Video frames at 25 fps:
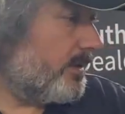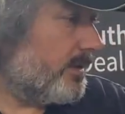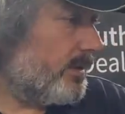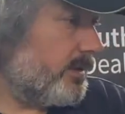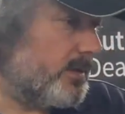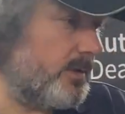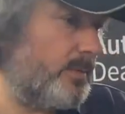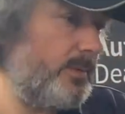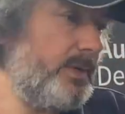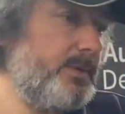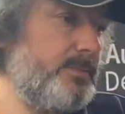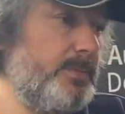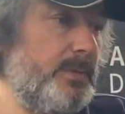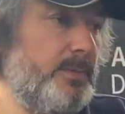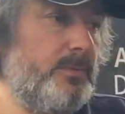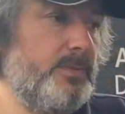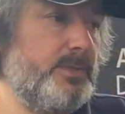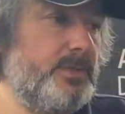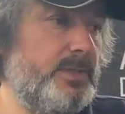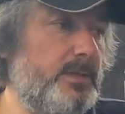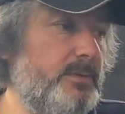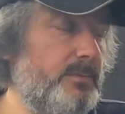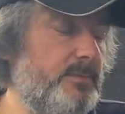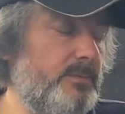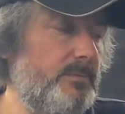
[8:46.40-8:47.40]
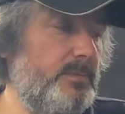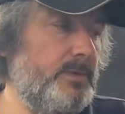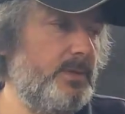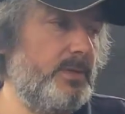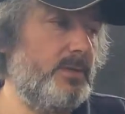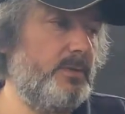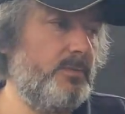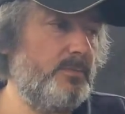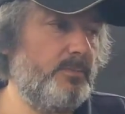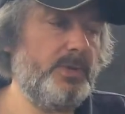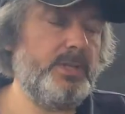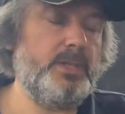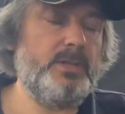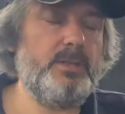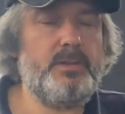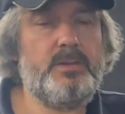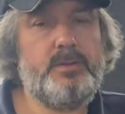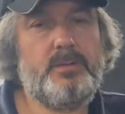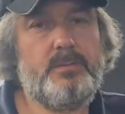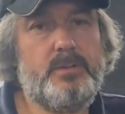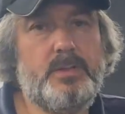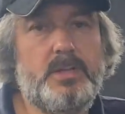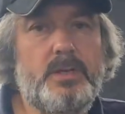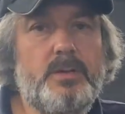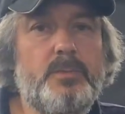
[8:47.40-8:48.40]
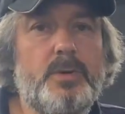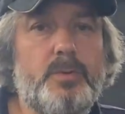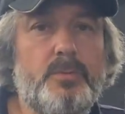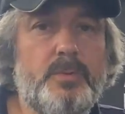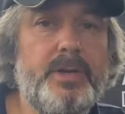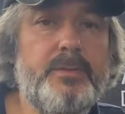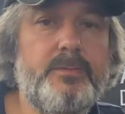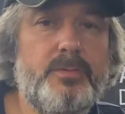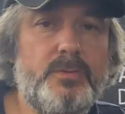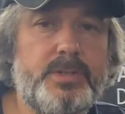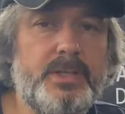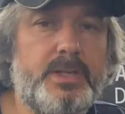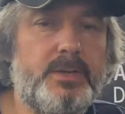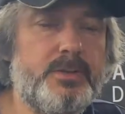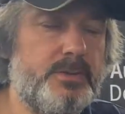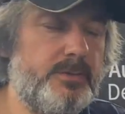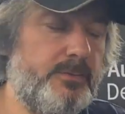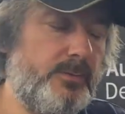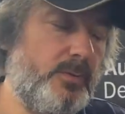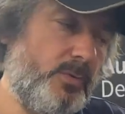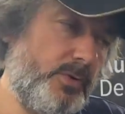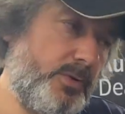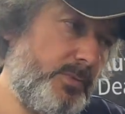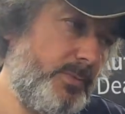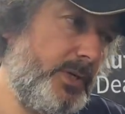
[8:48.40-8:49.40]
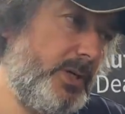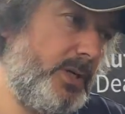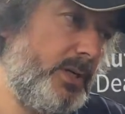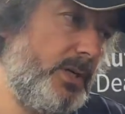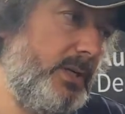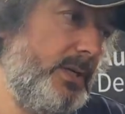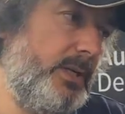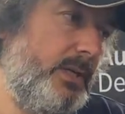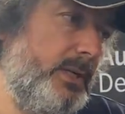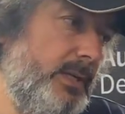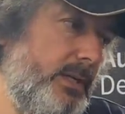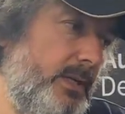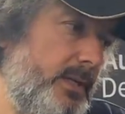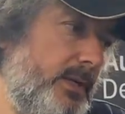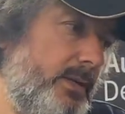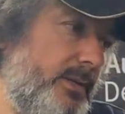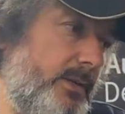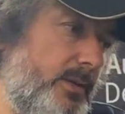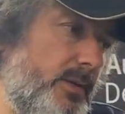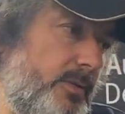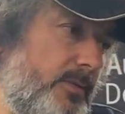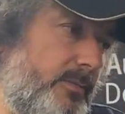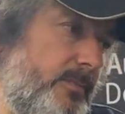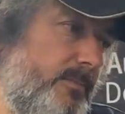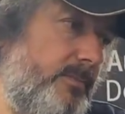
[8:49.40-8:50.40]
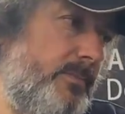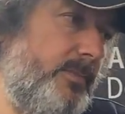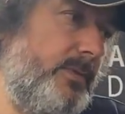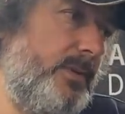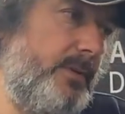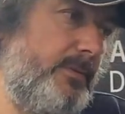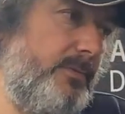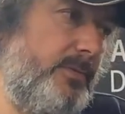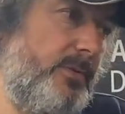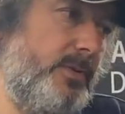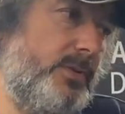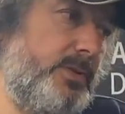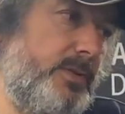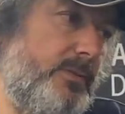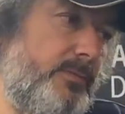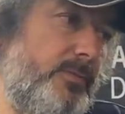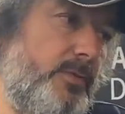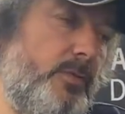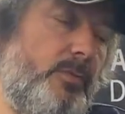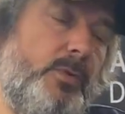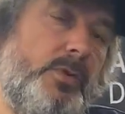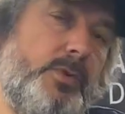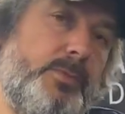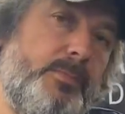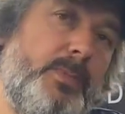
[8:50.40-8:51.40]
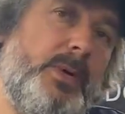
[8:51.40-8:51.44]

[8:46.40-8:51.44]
you know, as people said, you know, we're Regal dealers, of course we are, you know, first and foremost.